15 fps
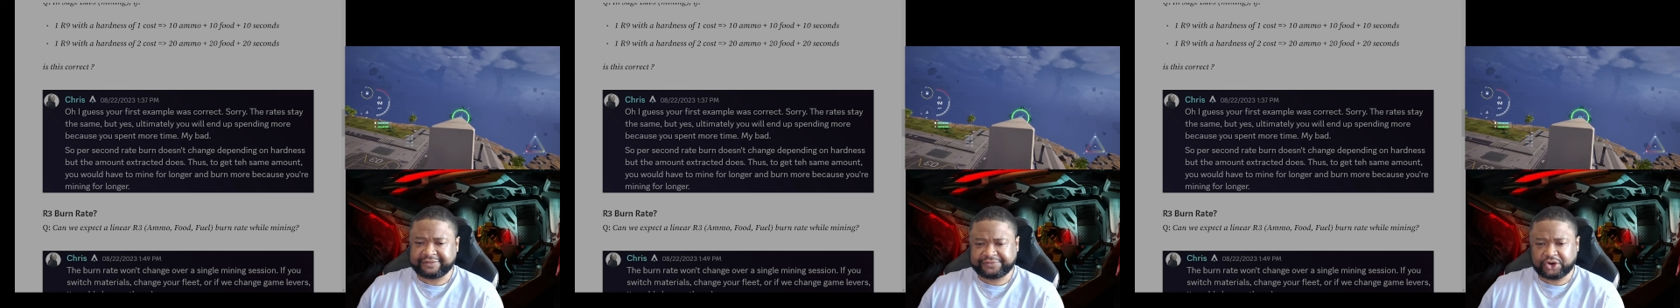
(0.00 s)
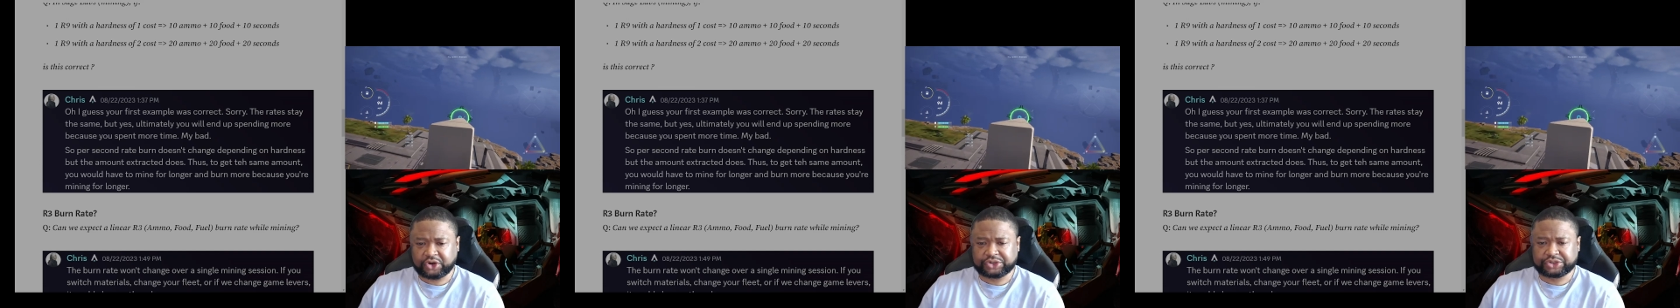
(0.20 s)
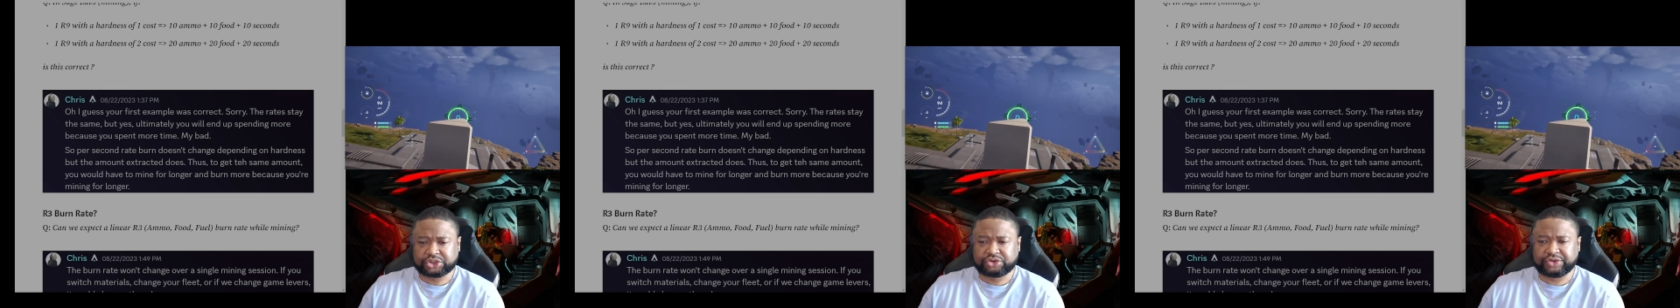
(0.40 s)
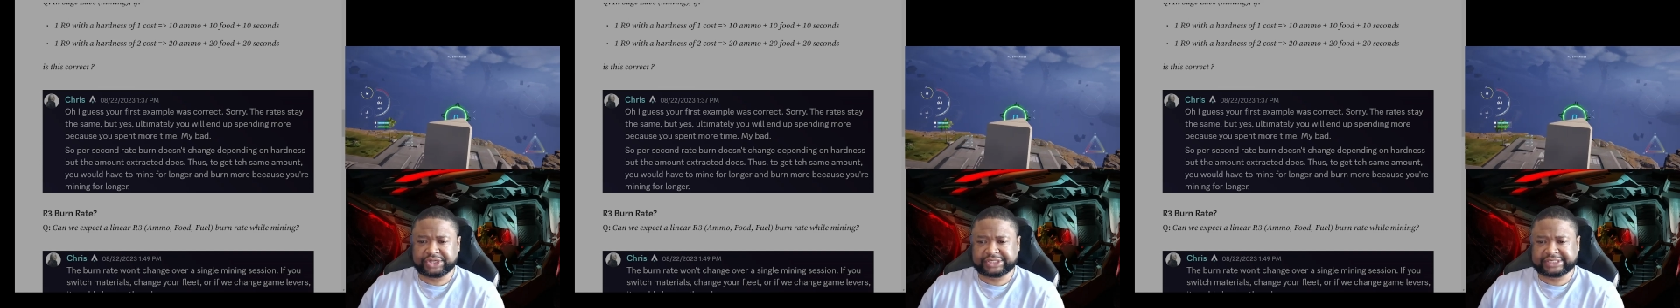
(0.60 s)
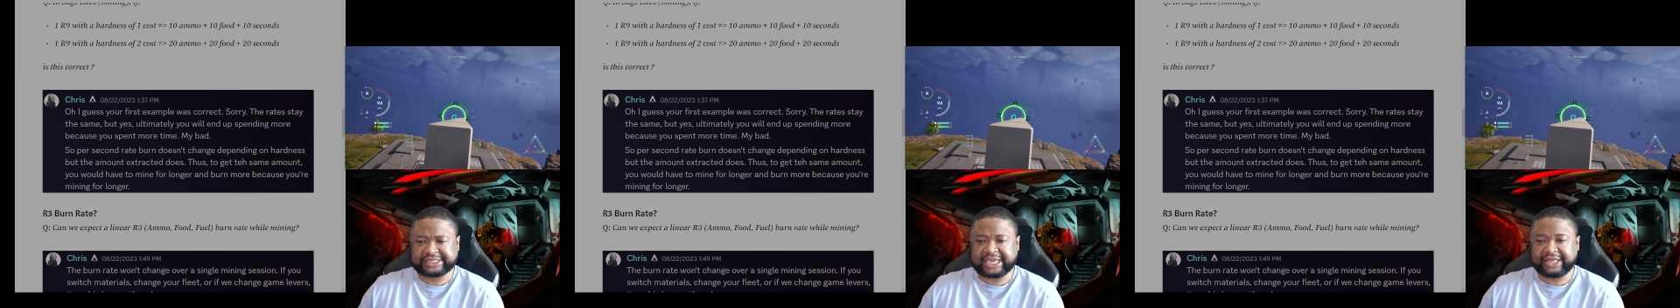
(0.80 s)
at first
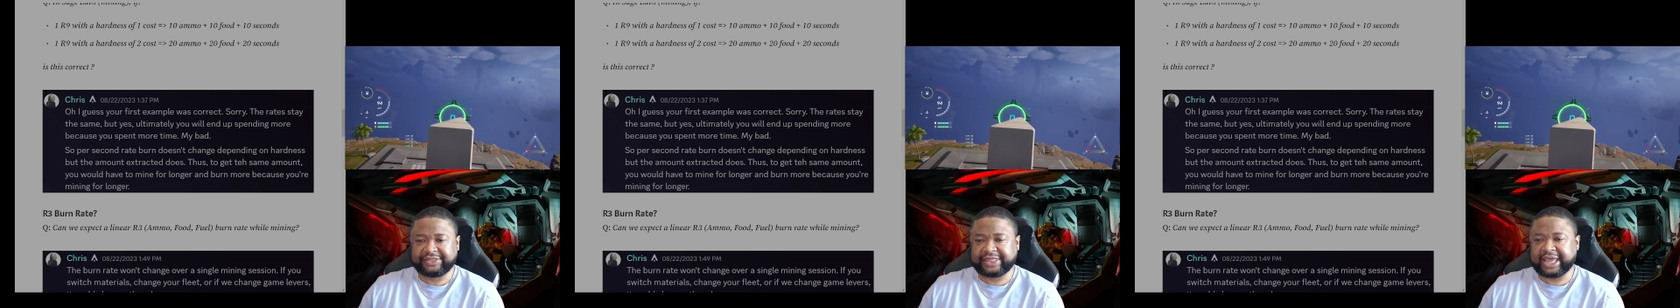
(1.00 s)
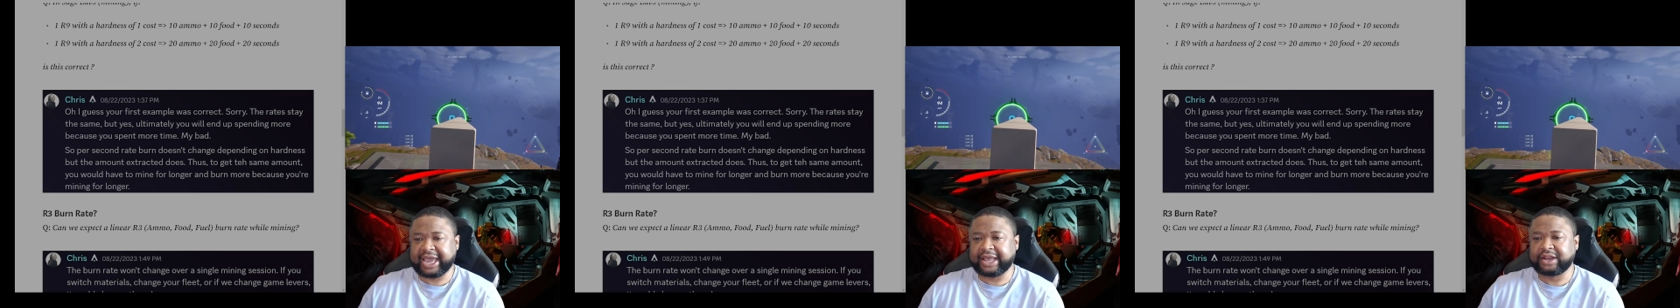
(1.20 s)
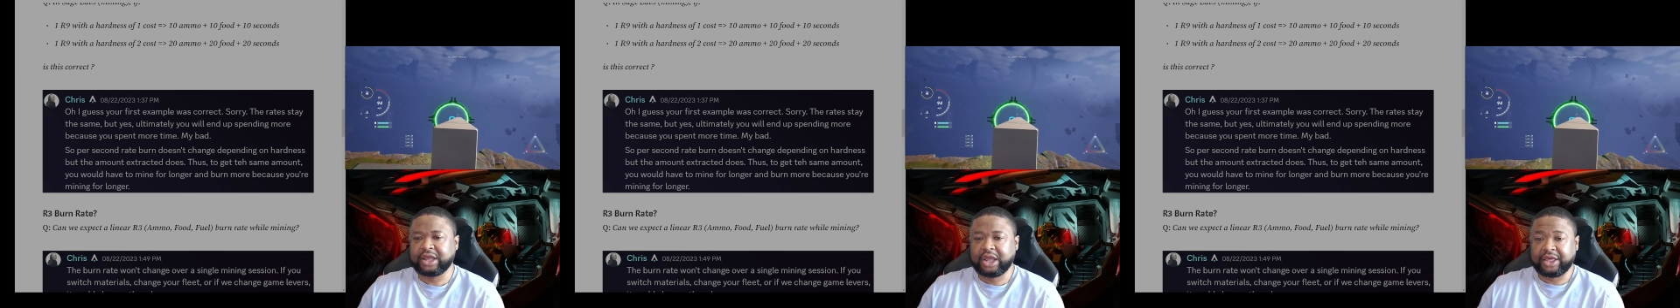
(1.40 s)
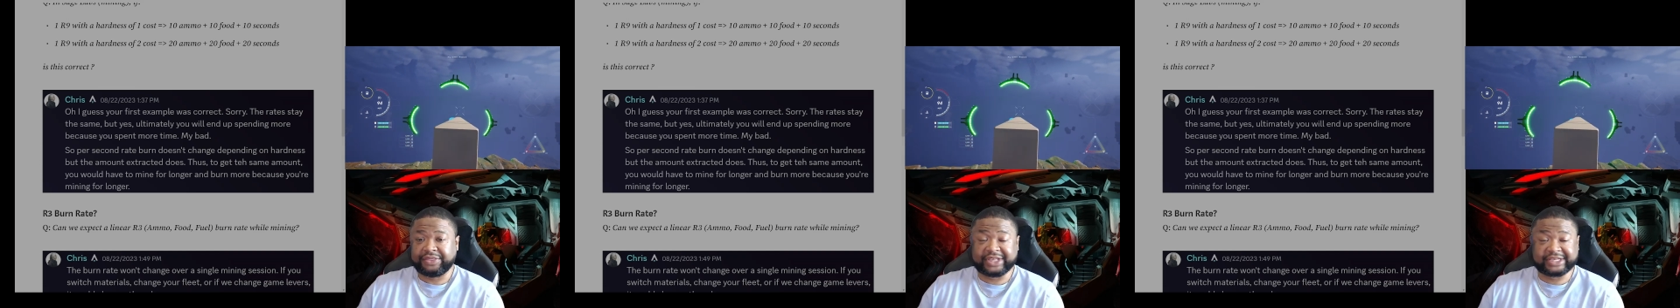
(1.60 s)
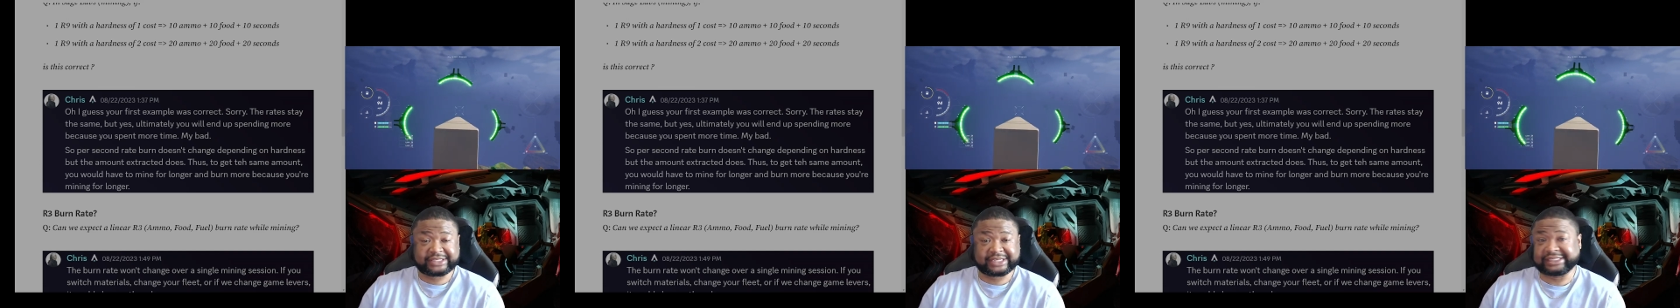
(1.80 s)
Chris said that
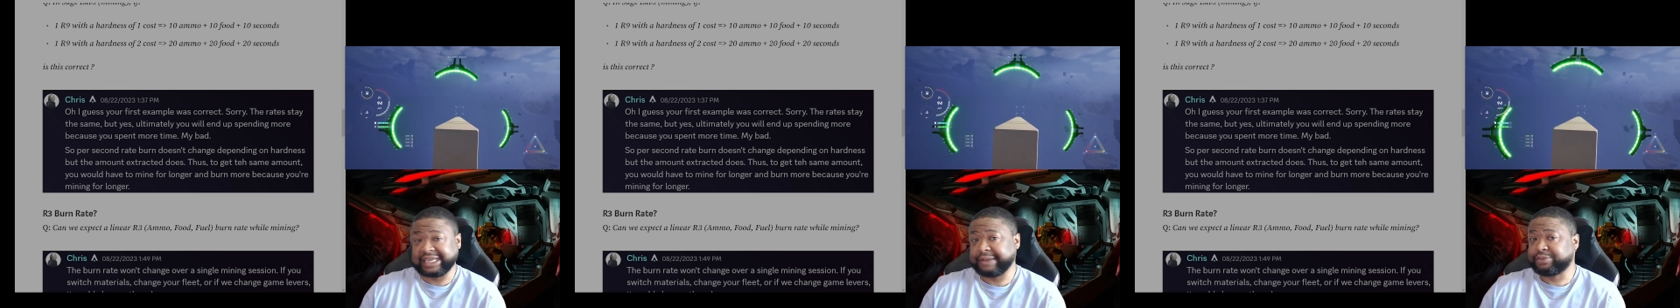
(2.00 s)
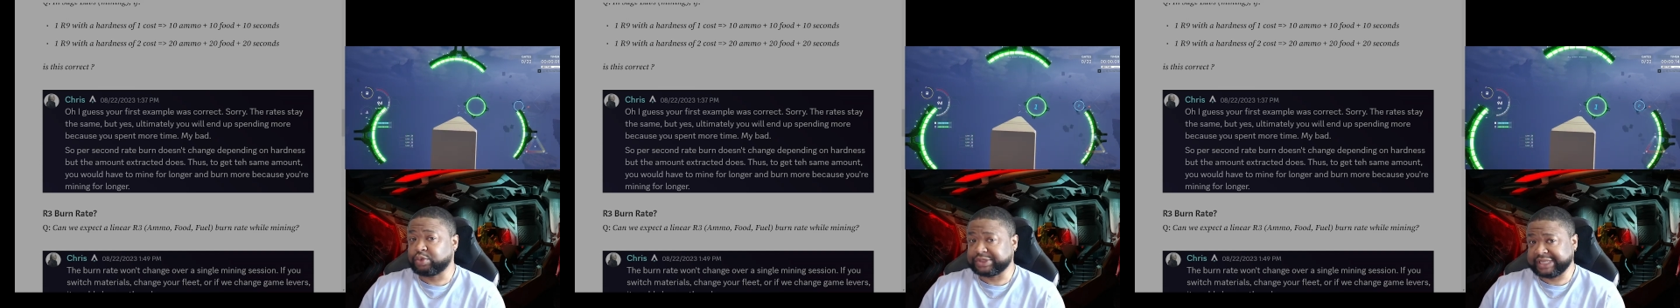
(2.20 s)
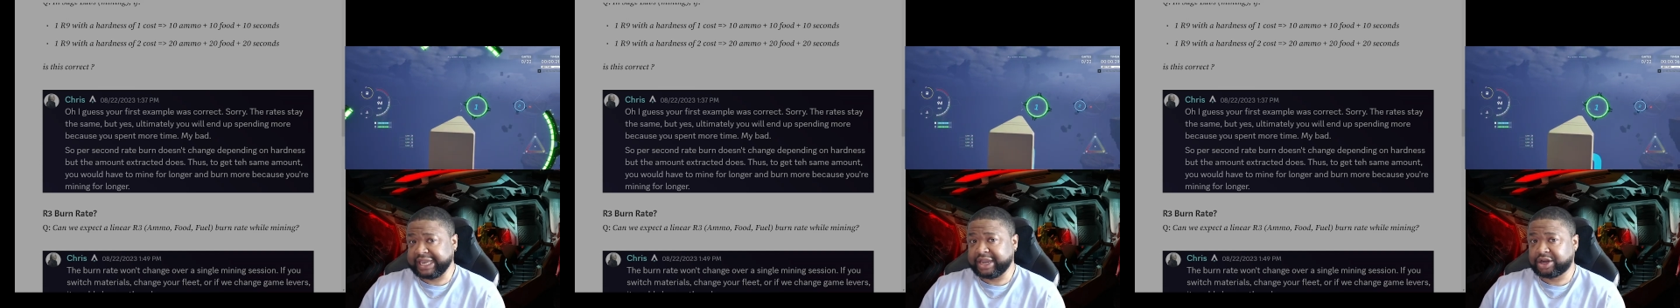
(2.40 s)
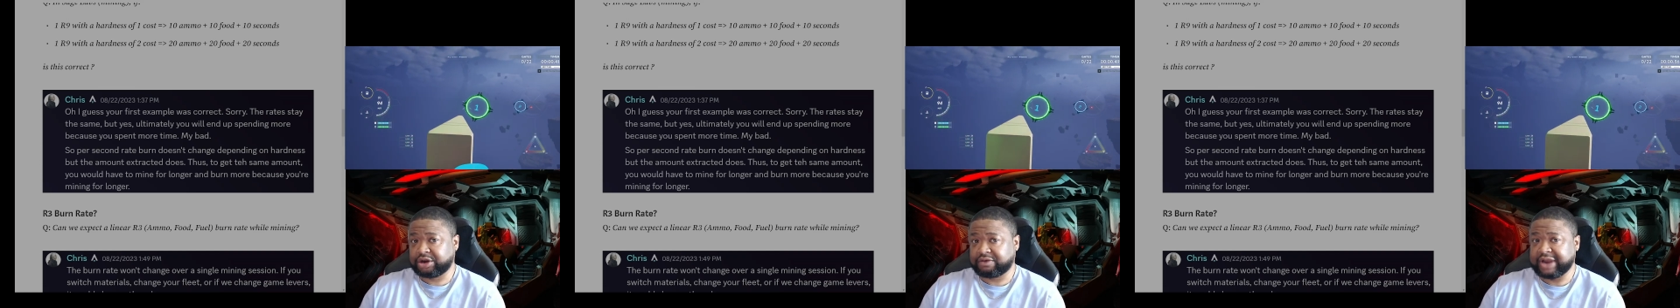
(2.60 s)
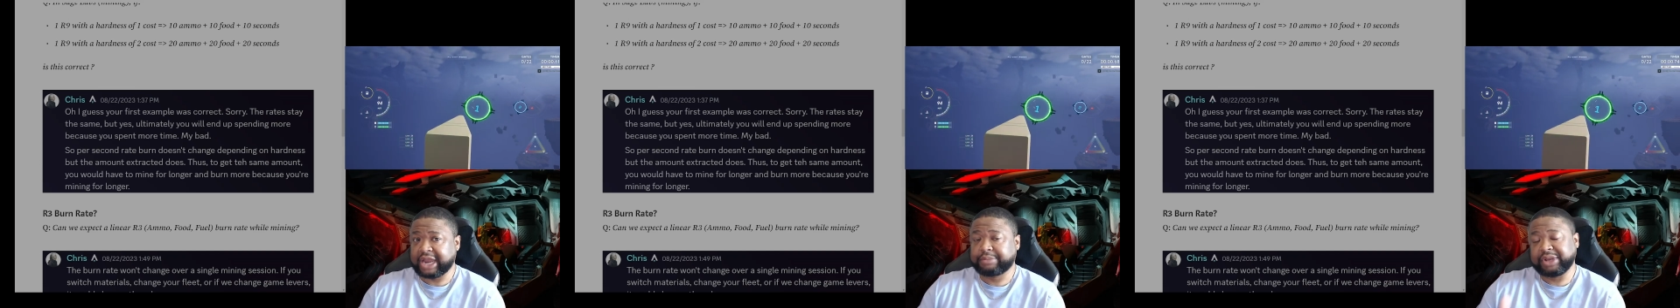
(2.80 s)
this example was
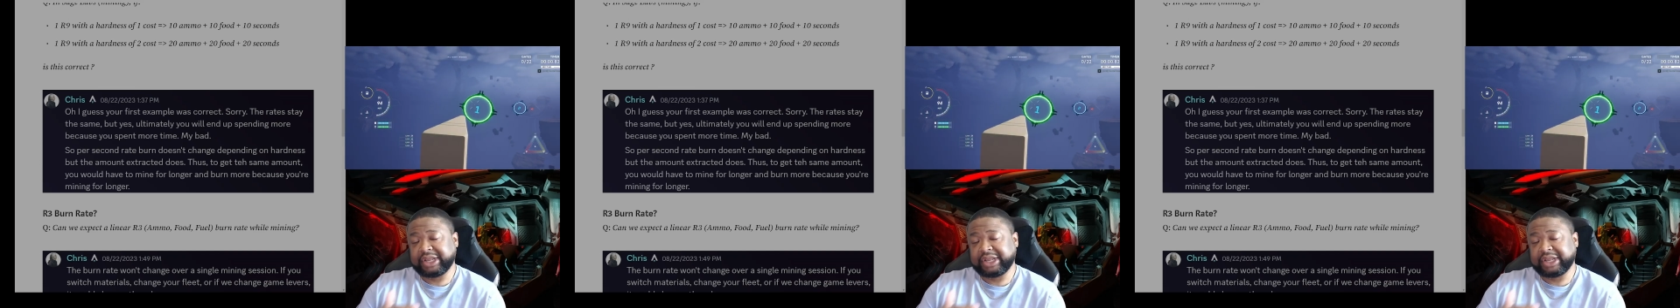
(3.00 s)
incorrect,